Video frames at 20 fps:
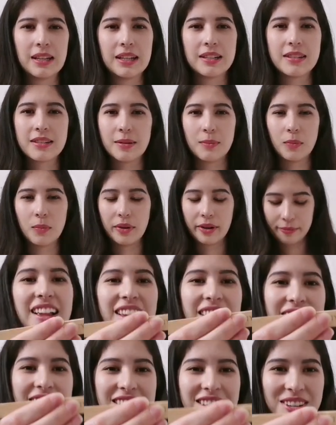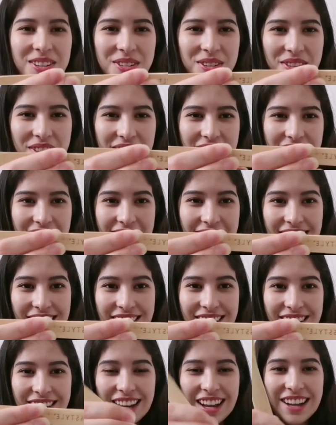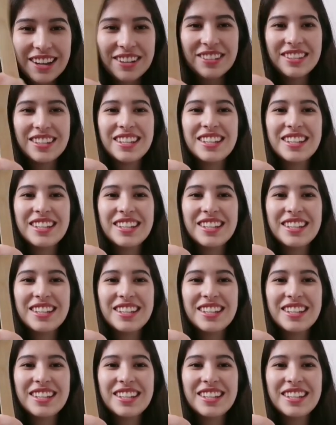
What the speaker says: It's somewhere. This also says YESSTYLE.